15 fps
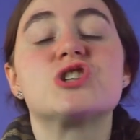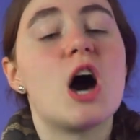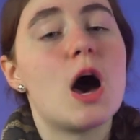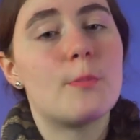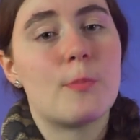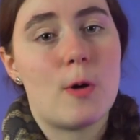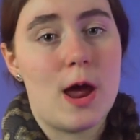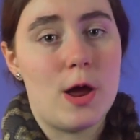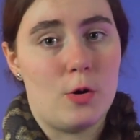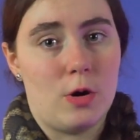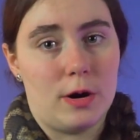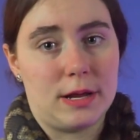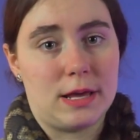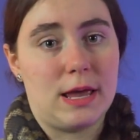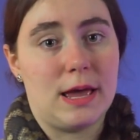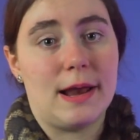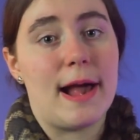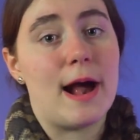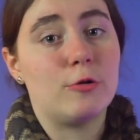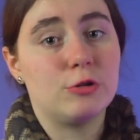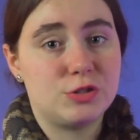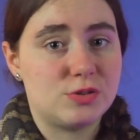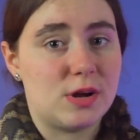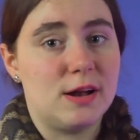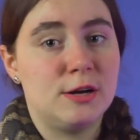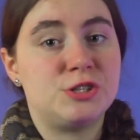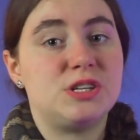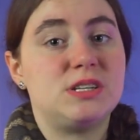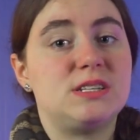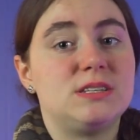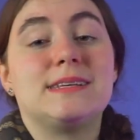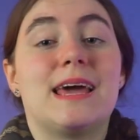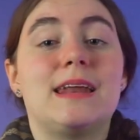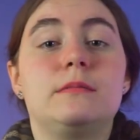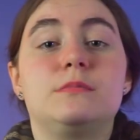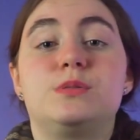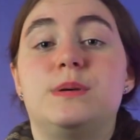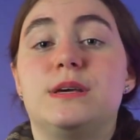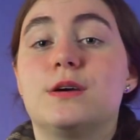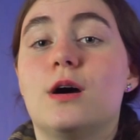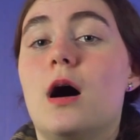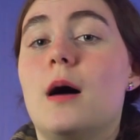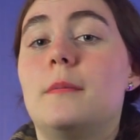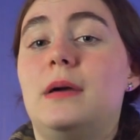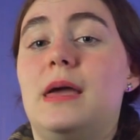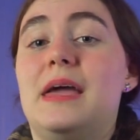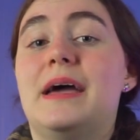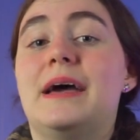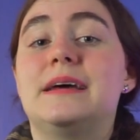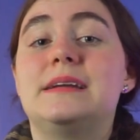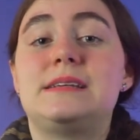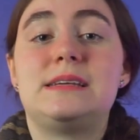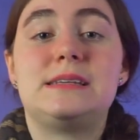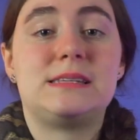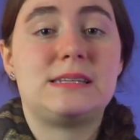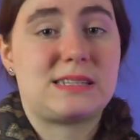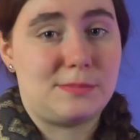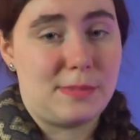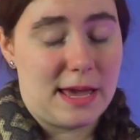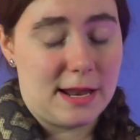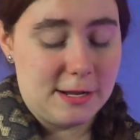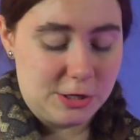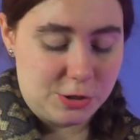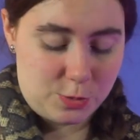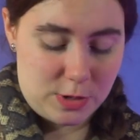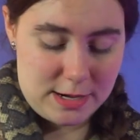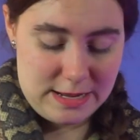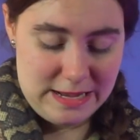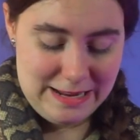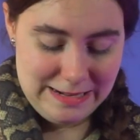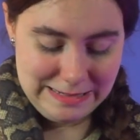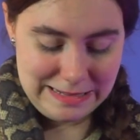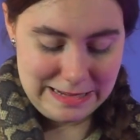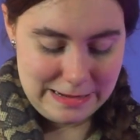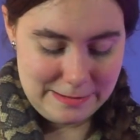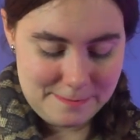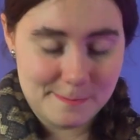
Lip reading: top priority in our strategy to get him to be calm and easy to manage when handling.